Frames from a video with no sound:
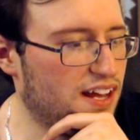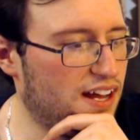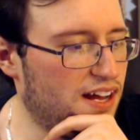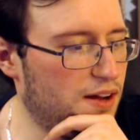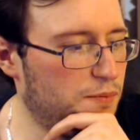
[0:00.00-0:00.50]

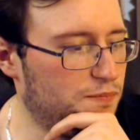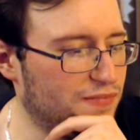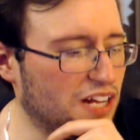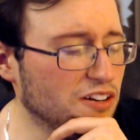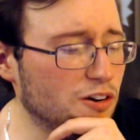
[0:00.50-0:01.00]
I
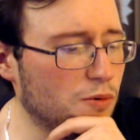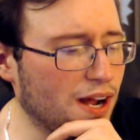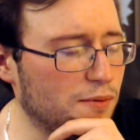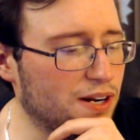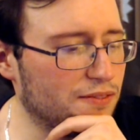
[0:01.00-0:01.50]
don't know
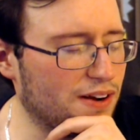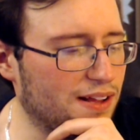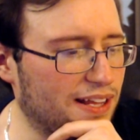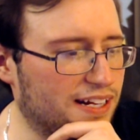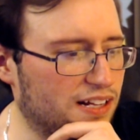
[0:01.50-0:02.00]
why whenever I
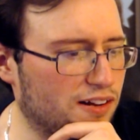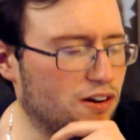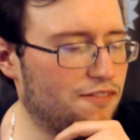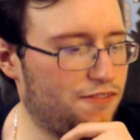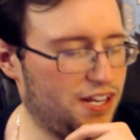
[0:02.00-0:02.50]
like click on
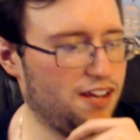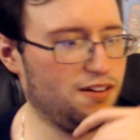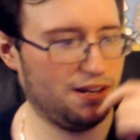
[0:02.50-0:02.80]
a video